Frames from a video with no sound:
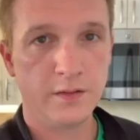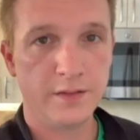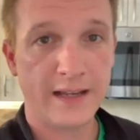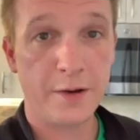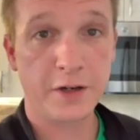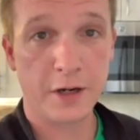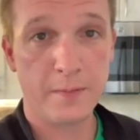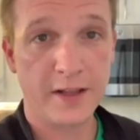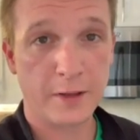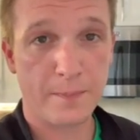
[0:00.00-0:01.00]
Now we're gonna
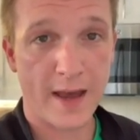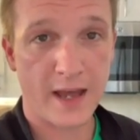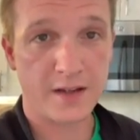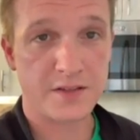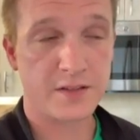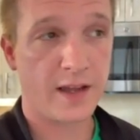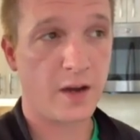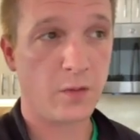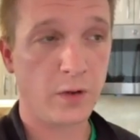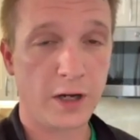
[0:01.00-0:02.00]
make the patties.
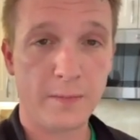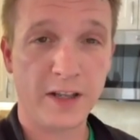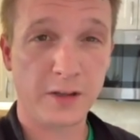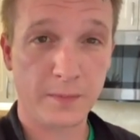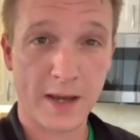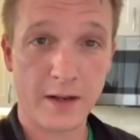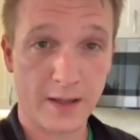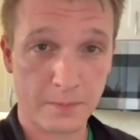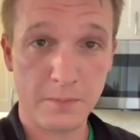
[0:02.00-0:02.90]
Now we're gonna make them kind of like